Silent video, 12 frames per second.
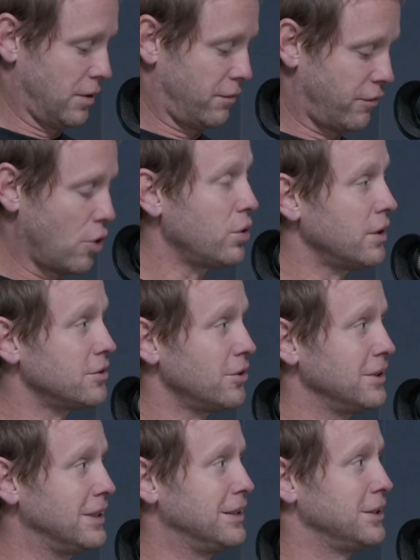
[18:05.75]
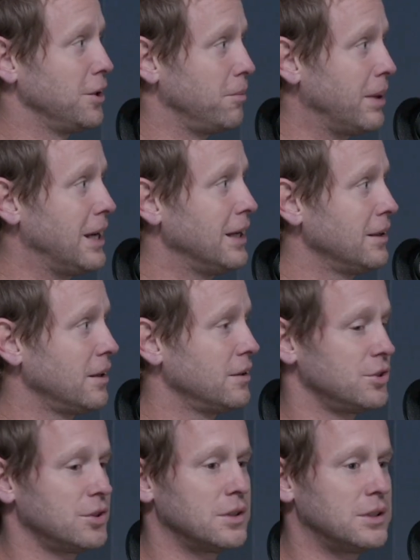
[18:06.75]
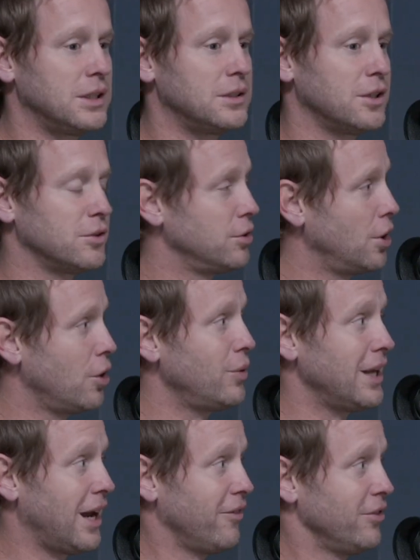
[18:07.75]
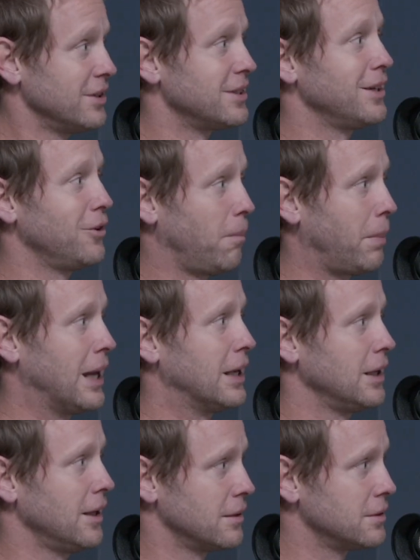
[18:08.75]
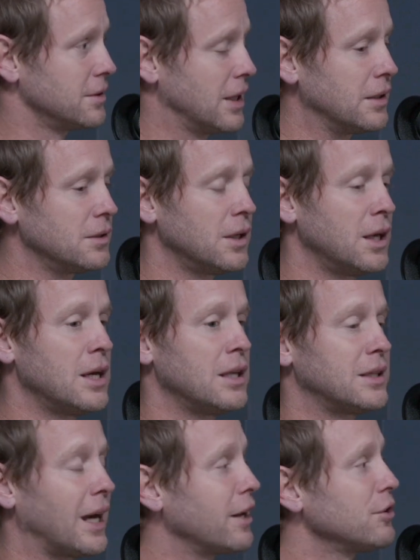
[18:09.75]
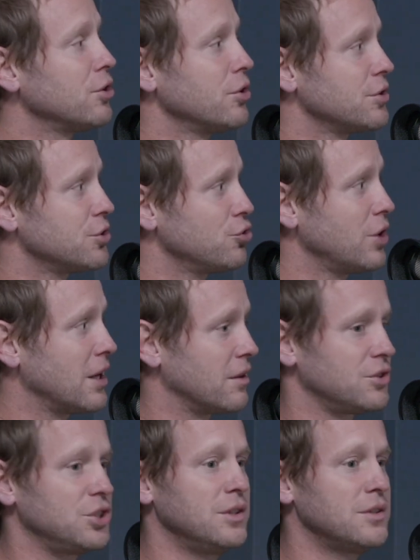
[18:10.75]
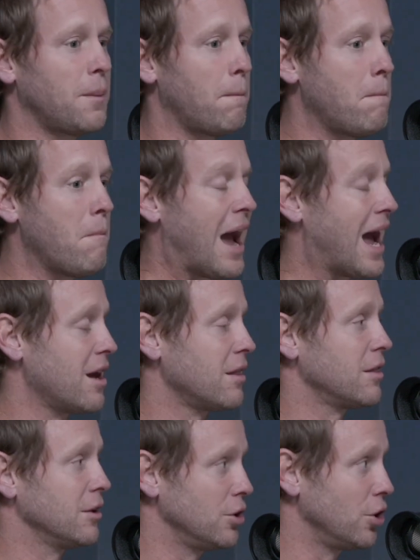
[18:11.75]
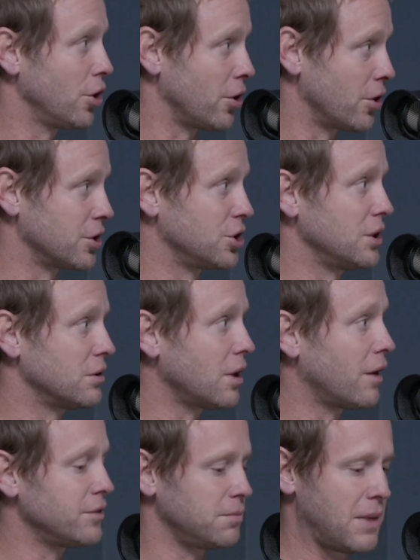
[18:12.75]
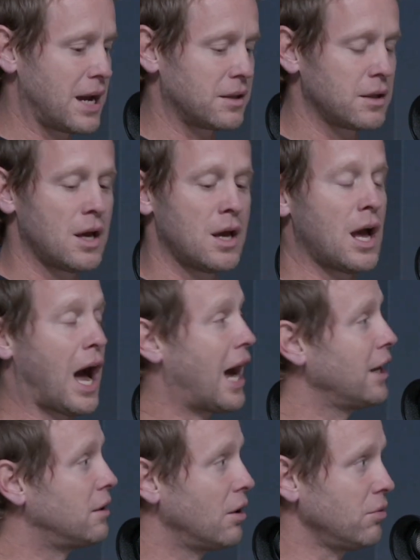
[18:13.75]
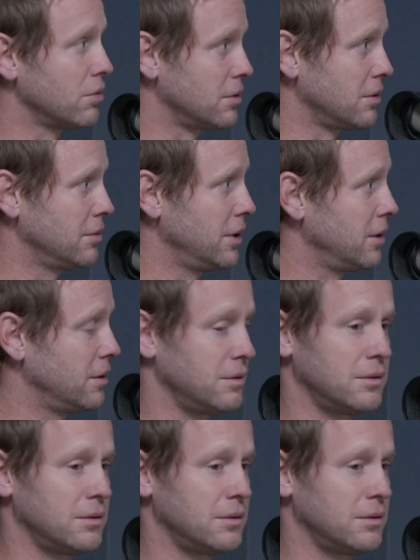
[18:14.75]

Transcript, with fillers: the focus on detail paying attention to detail knowing every single penny and cent that is her strength she is a math nerd she loves yeah. math i don't i'm like